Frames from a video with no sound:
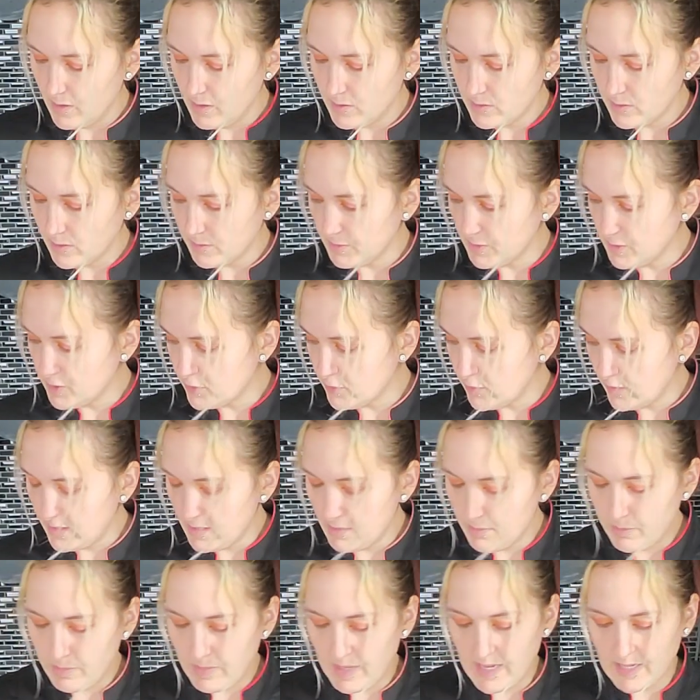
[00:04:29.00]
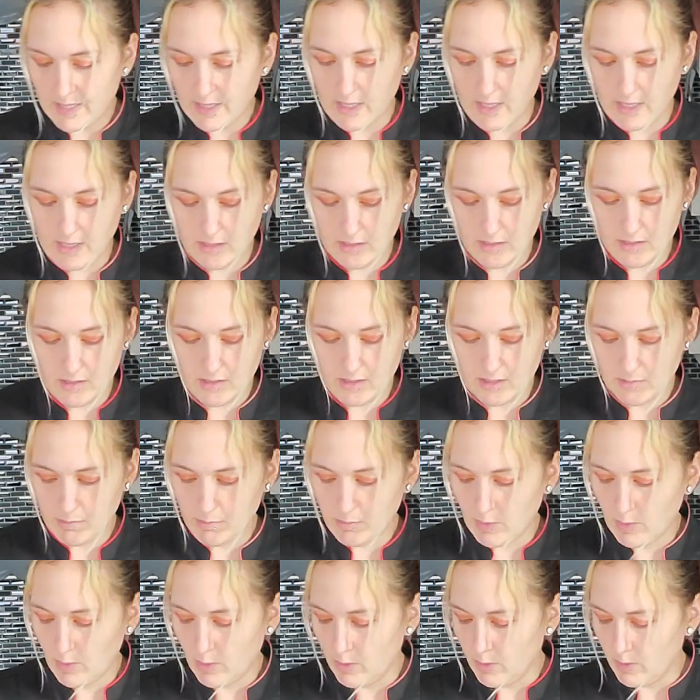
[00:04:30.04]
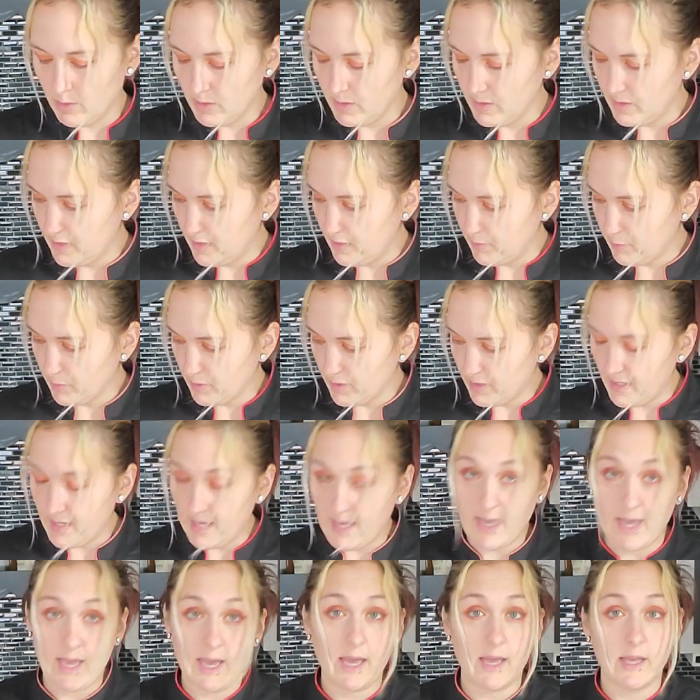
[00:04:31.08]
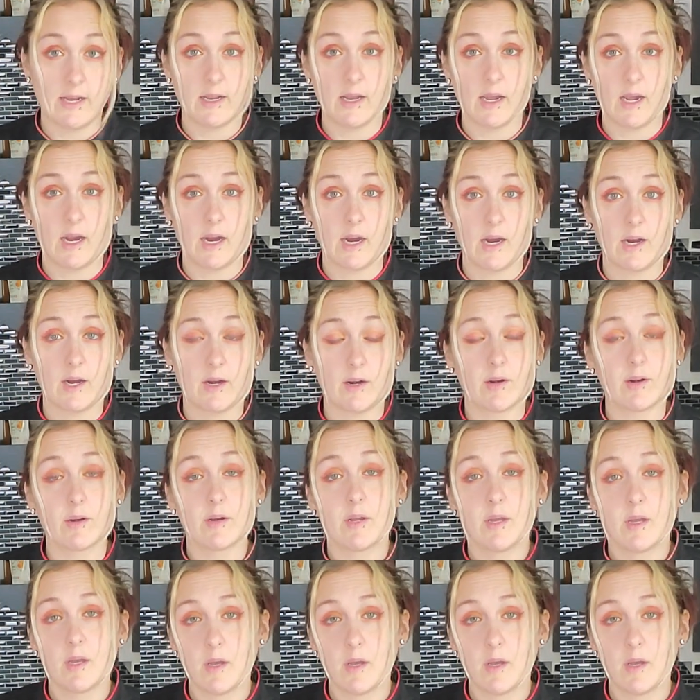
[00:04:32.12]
I'm gonna strain it back into this bowl, and then we're gonna add our